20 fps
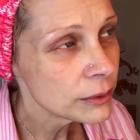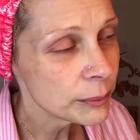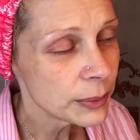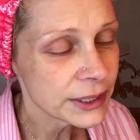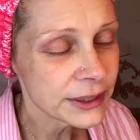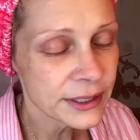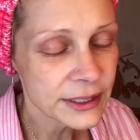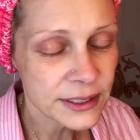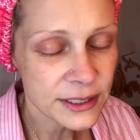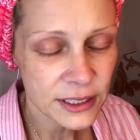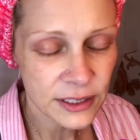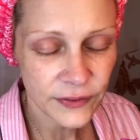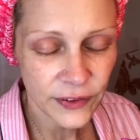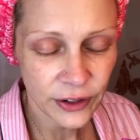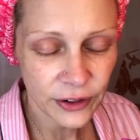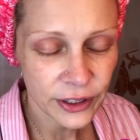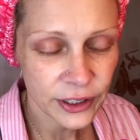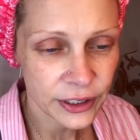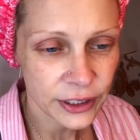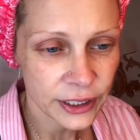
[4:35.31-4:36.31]
But this is
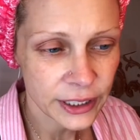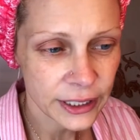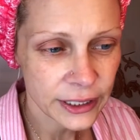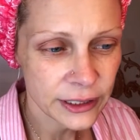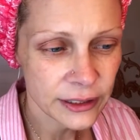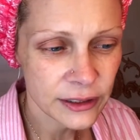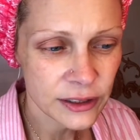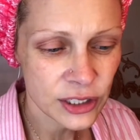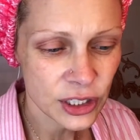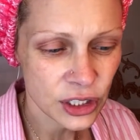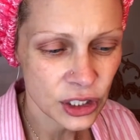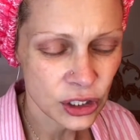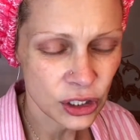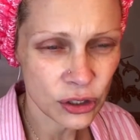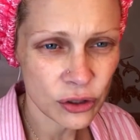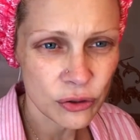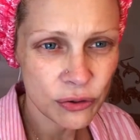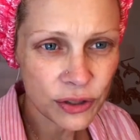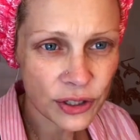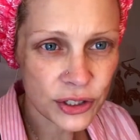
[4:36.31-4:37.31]
very good to
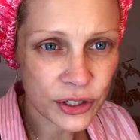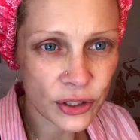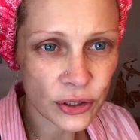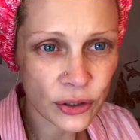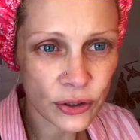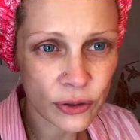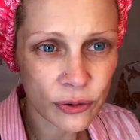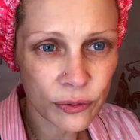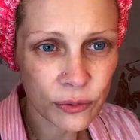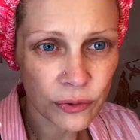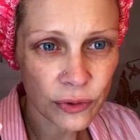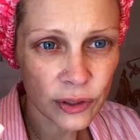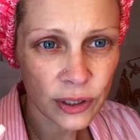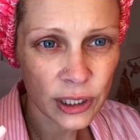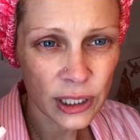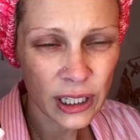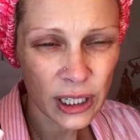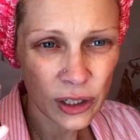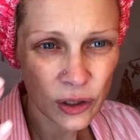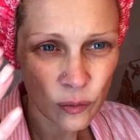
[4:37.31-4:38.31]
use to
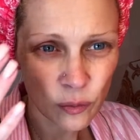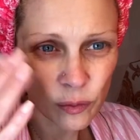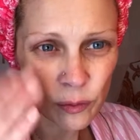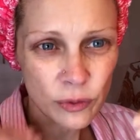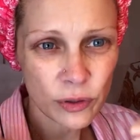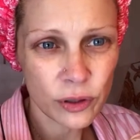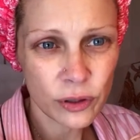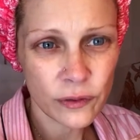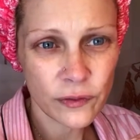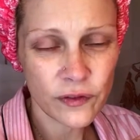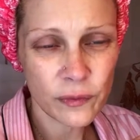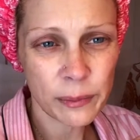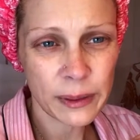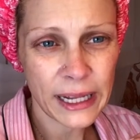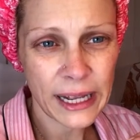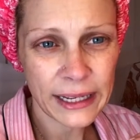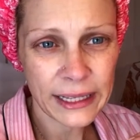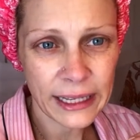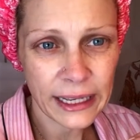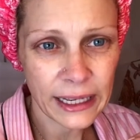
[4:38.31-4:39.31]
remove
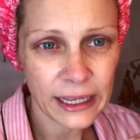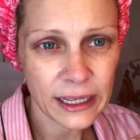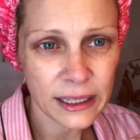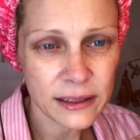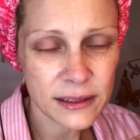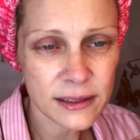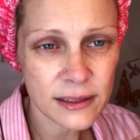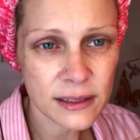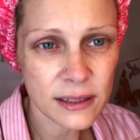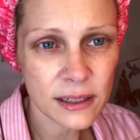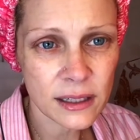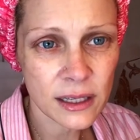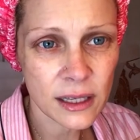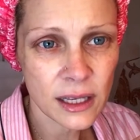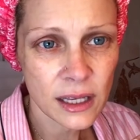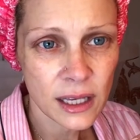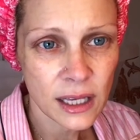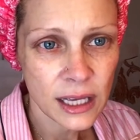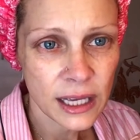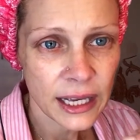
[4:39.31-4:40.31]
blackheads,
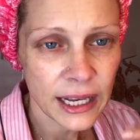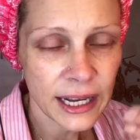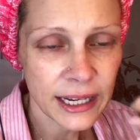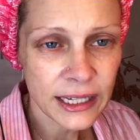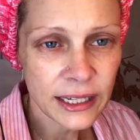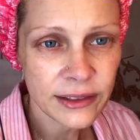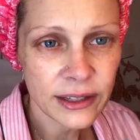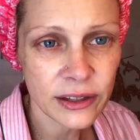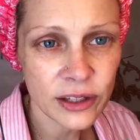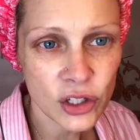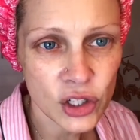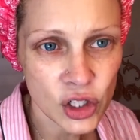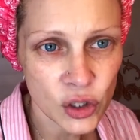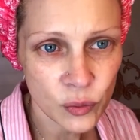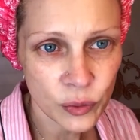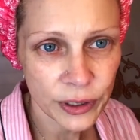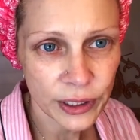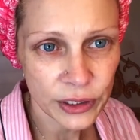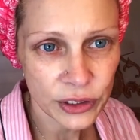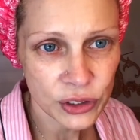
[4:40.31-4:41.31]
anything that you
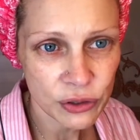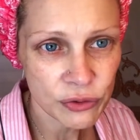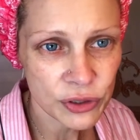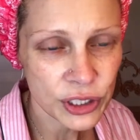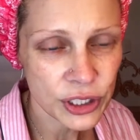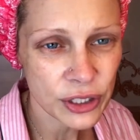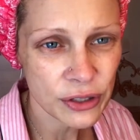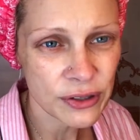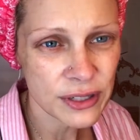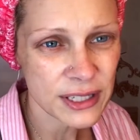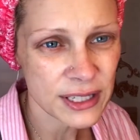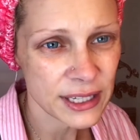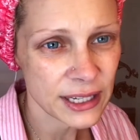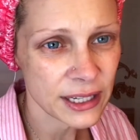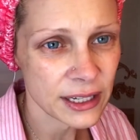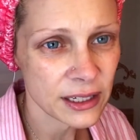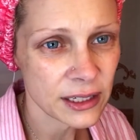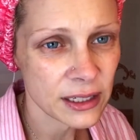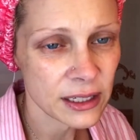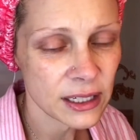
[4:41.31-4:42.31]
want to do to your
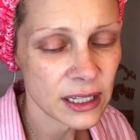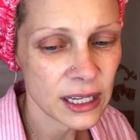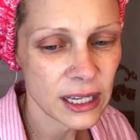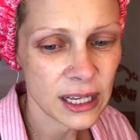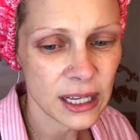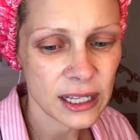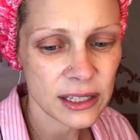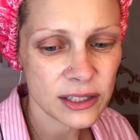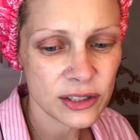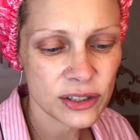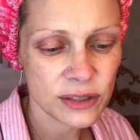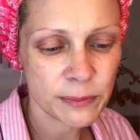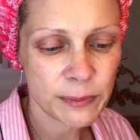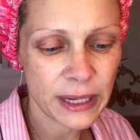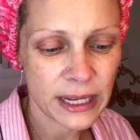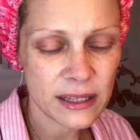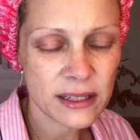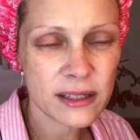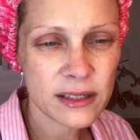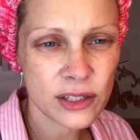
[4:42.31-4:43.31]
skin. It's
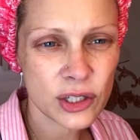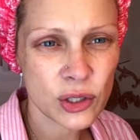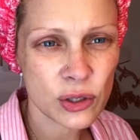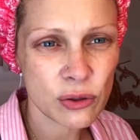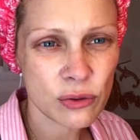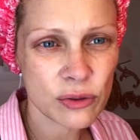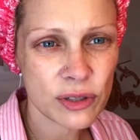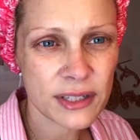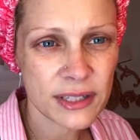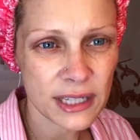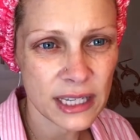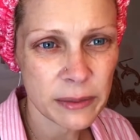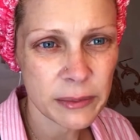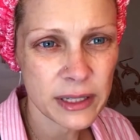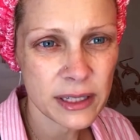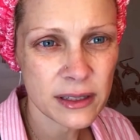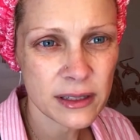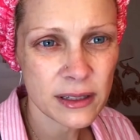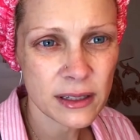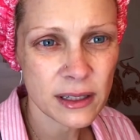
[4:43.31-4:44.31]
best to steam
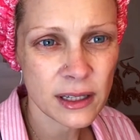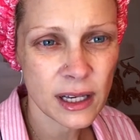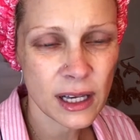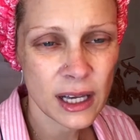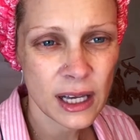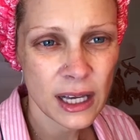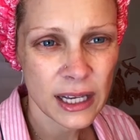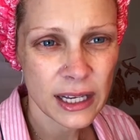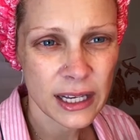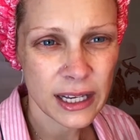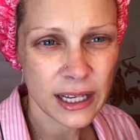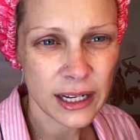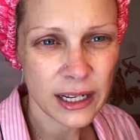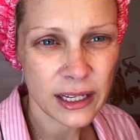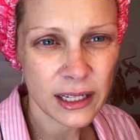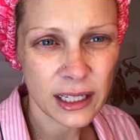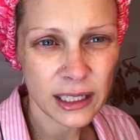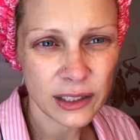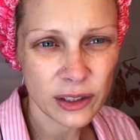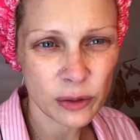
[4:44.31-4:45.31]
it, get
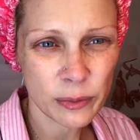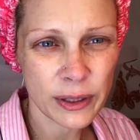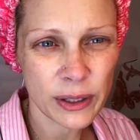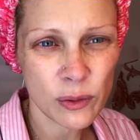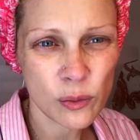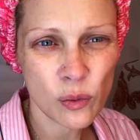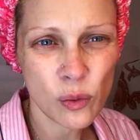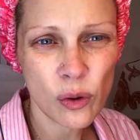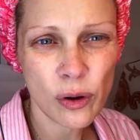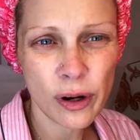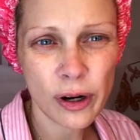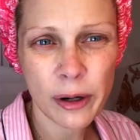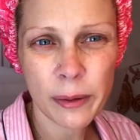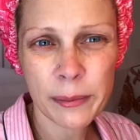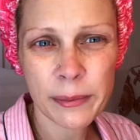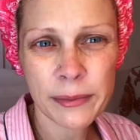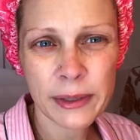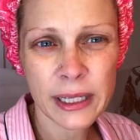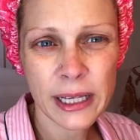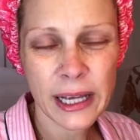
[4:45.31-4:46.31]
it a little bit
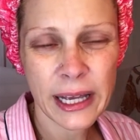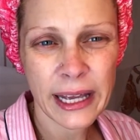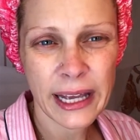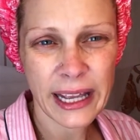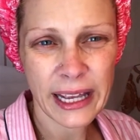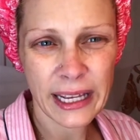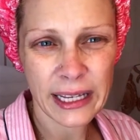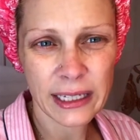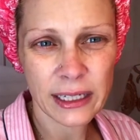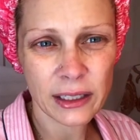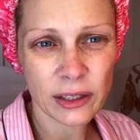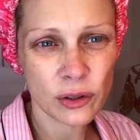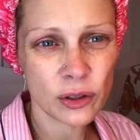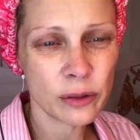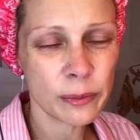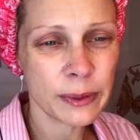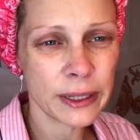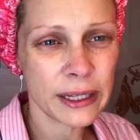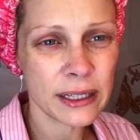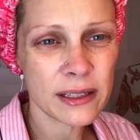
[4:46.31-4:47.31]
warm and a
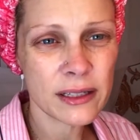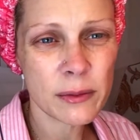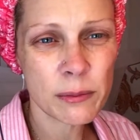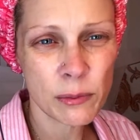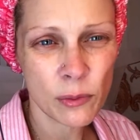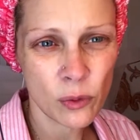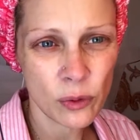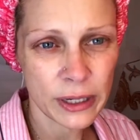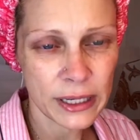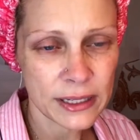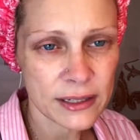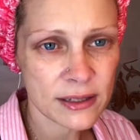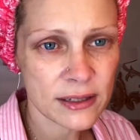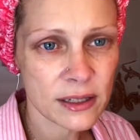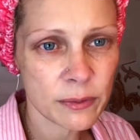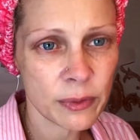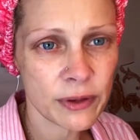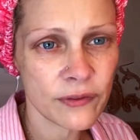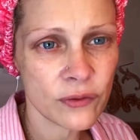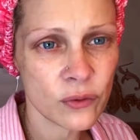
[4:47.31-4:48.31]
little bit
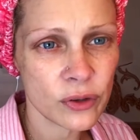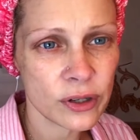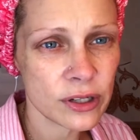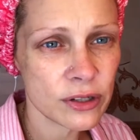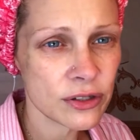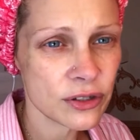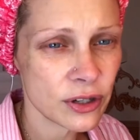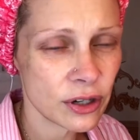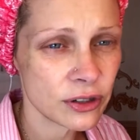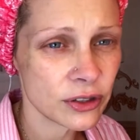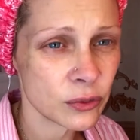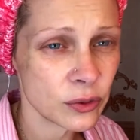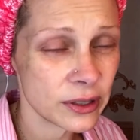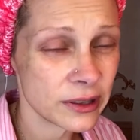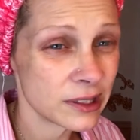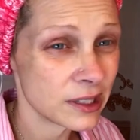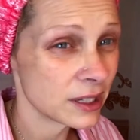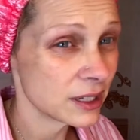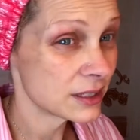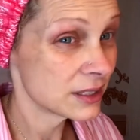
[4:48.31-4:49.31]
moist before you start doing
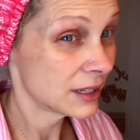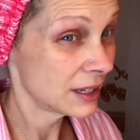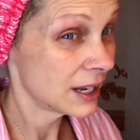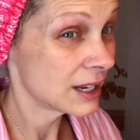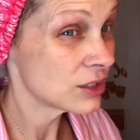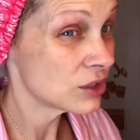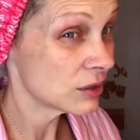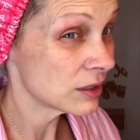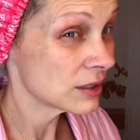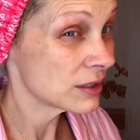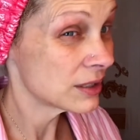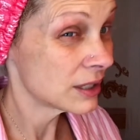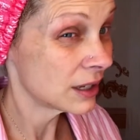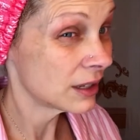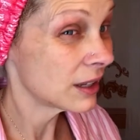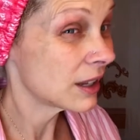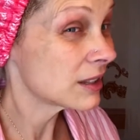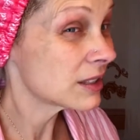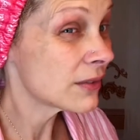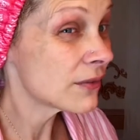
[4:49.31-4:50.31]
things. As you can
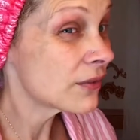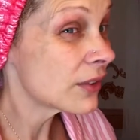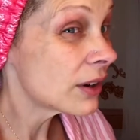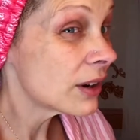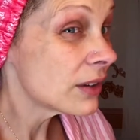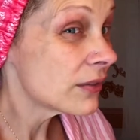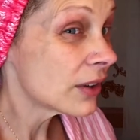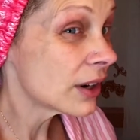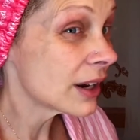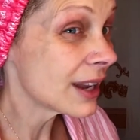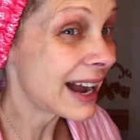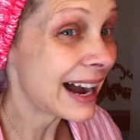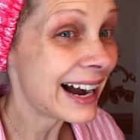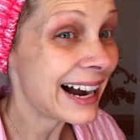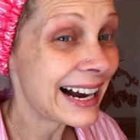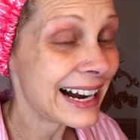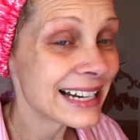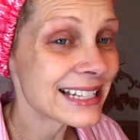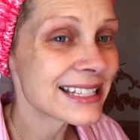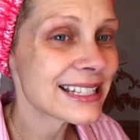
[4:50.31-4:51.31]
tell, it's very, very
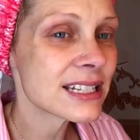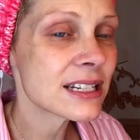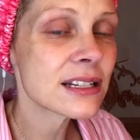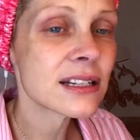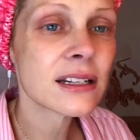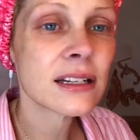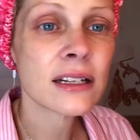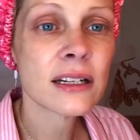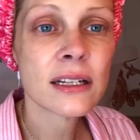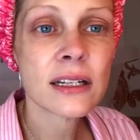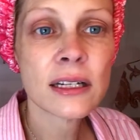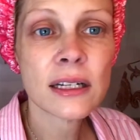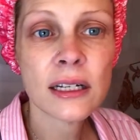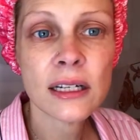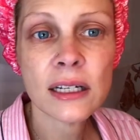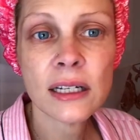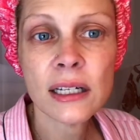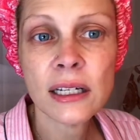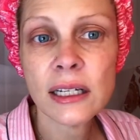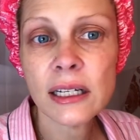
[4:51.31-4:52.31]
hot,
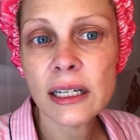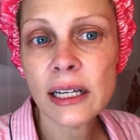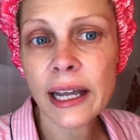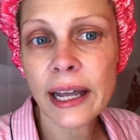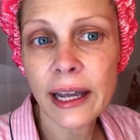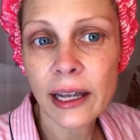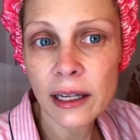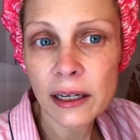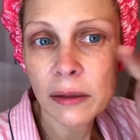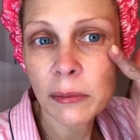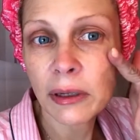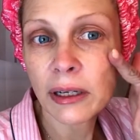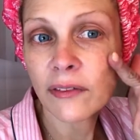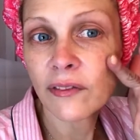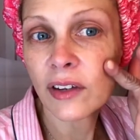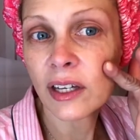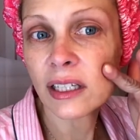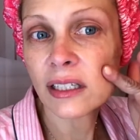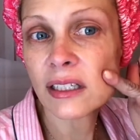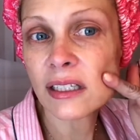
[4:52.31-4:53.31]
and my
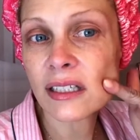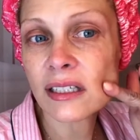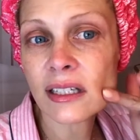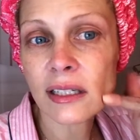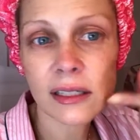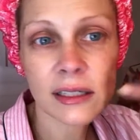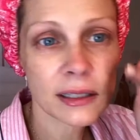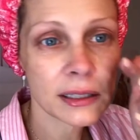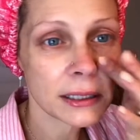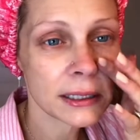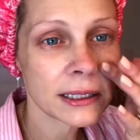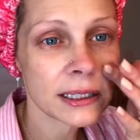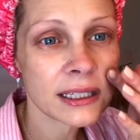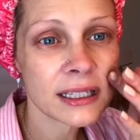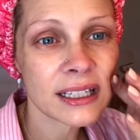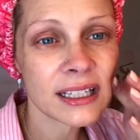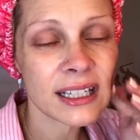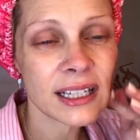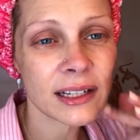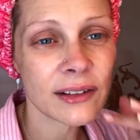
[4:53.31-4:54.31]
face is
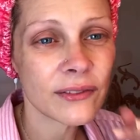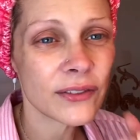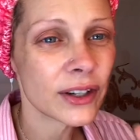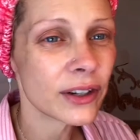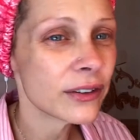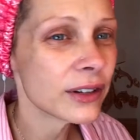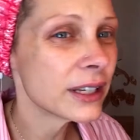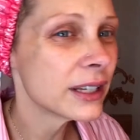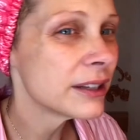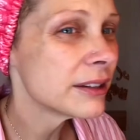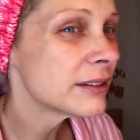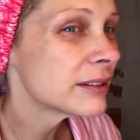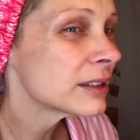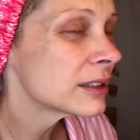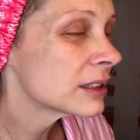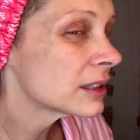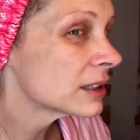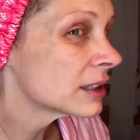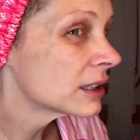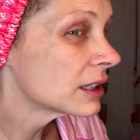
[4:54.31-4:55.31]
getting very
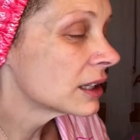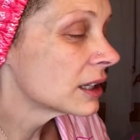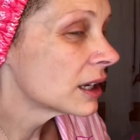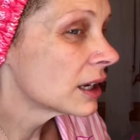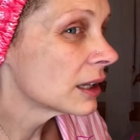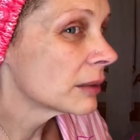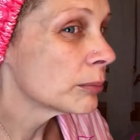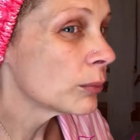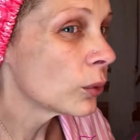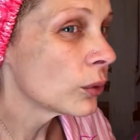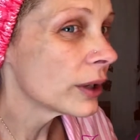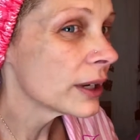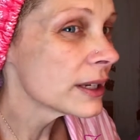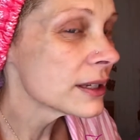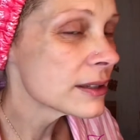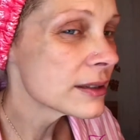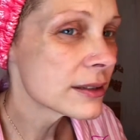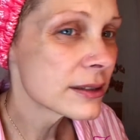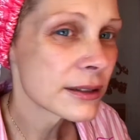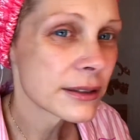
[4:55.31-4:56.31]

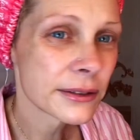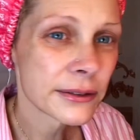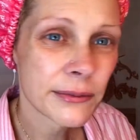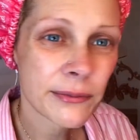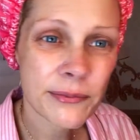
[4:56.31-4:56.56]
moist,